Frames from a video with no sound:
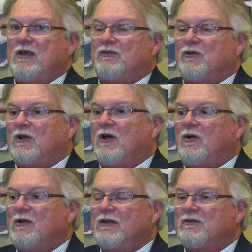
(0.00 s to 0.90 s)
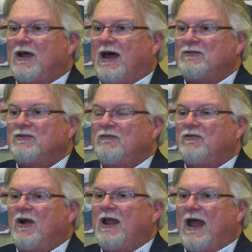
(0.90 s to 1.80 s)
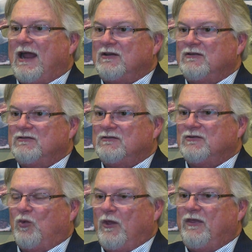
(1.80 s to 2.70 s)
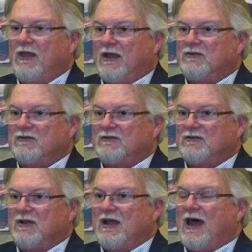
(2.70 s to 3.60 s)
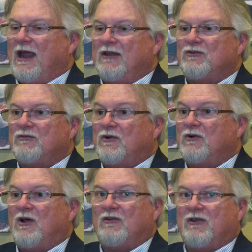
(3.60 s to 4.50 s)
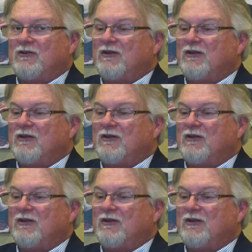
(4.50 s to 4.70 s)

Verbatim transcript: So the goal is, I stay very active with the agents. I answer phone calls. Last